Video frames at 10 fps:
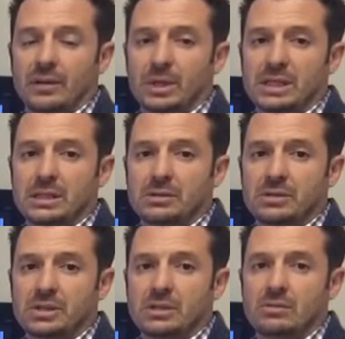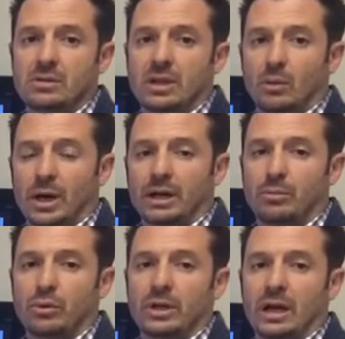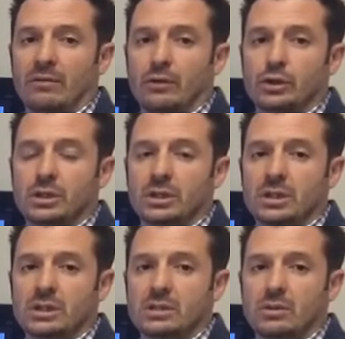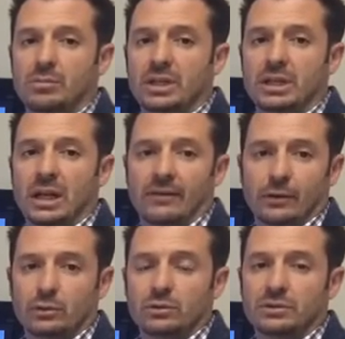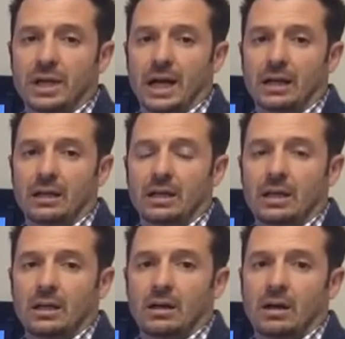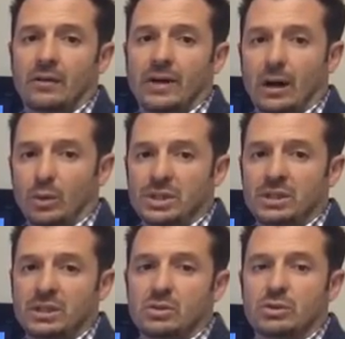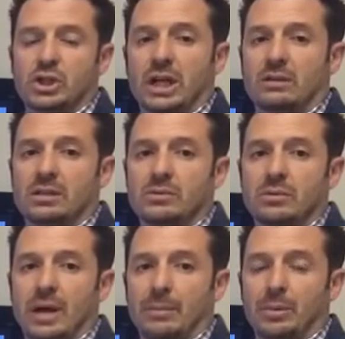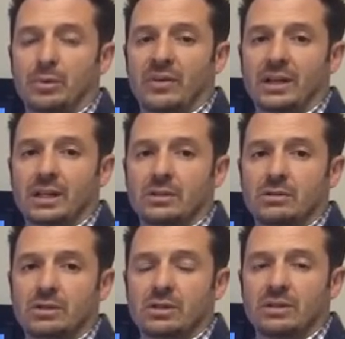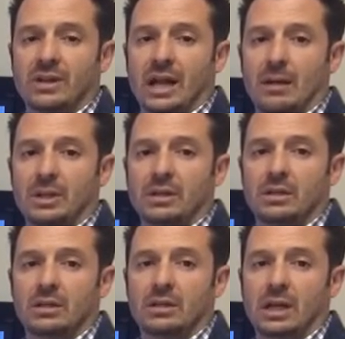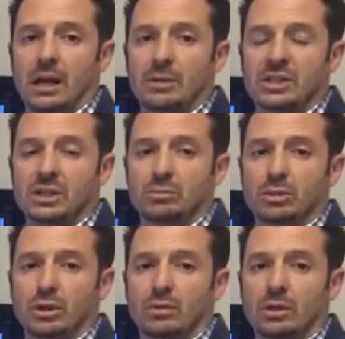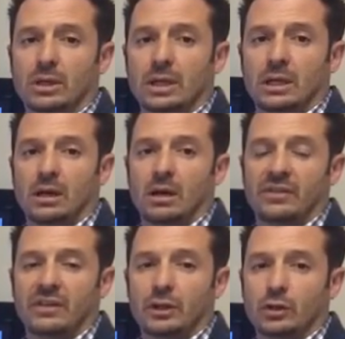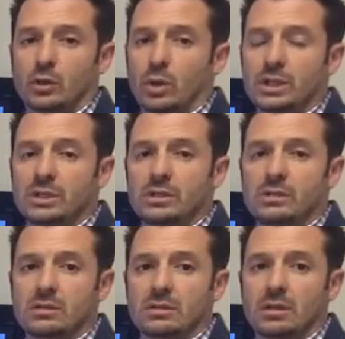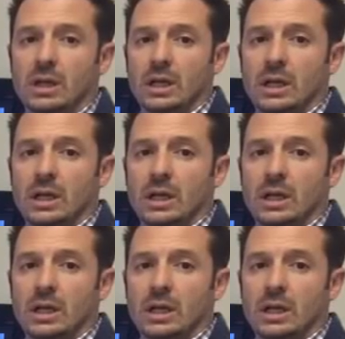anybody's interested and they wanted a printed out version of this or a PDF or Google Doc of how we did this with checklists, we'd be happy to provide that too. Just leave a comment in the comment section below. If you have any other questions or